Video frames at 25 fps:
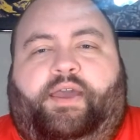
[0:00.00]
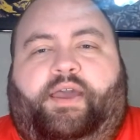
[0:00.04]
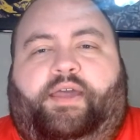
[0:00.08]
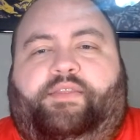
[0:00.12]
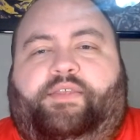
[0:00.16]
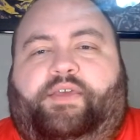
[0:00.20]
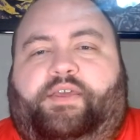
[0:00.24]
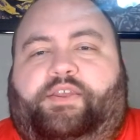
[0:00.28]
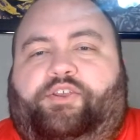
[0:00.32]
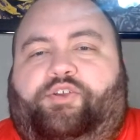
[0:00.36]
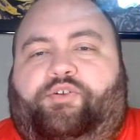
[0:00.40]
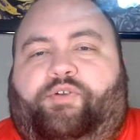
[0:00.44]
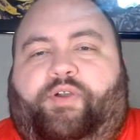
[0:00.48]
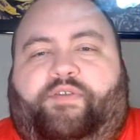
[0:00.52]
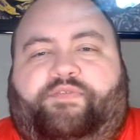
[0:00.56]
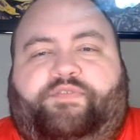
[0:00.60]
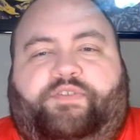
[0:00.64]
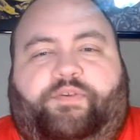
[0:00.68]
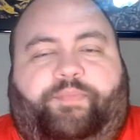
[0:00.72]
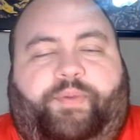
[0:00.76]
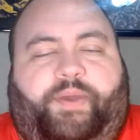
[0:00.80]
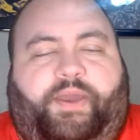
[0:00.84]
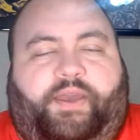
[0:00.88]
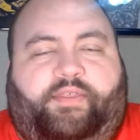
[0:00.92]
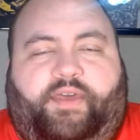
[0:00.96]
And then you have
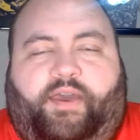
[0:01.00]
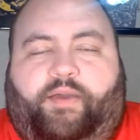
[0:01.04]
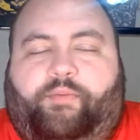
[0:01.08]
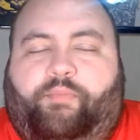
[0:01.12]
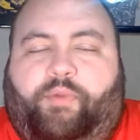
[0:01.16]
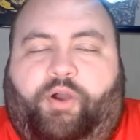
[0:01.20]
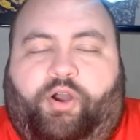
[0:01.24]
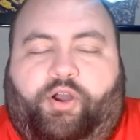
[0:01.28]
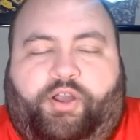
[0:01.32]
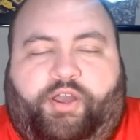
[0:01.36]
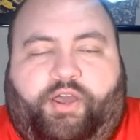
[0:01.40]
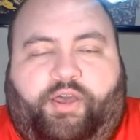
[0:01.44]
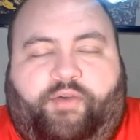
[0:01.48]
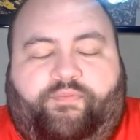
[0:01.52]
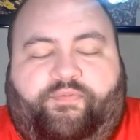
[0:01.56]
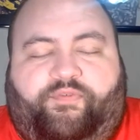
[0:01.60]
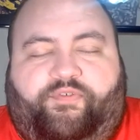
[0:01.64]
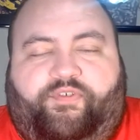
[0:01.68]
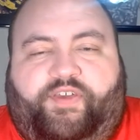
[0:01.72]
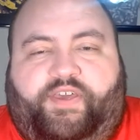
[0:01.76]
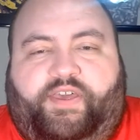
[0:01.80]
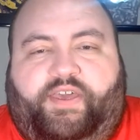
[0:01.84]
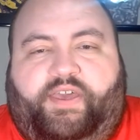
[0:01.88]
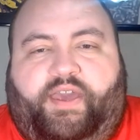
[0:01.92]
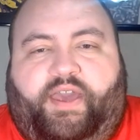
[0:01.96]
to pay that markup
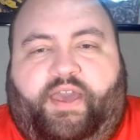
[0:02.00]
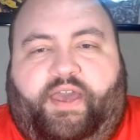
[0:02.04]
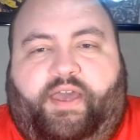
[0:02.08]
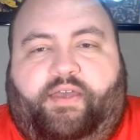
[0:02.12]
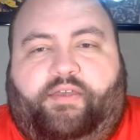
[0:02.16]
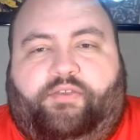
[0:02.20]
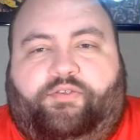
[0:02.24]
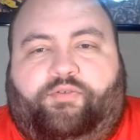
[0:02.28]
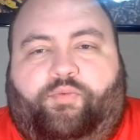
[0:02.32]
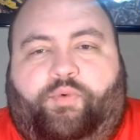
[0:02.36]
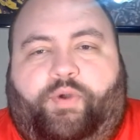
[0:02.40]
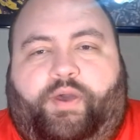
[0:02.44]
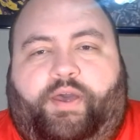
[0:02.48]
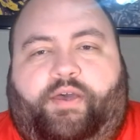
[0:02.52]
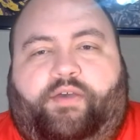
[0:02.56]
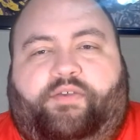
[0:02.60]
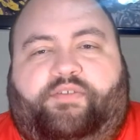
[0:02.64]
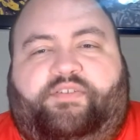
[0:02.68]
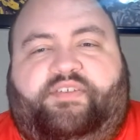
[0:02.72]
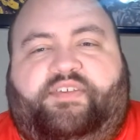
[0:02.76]
fee as well.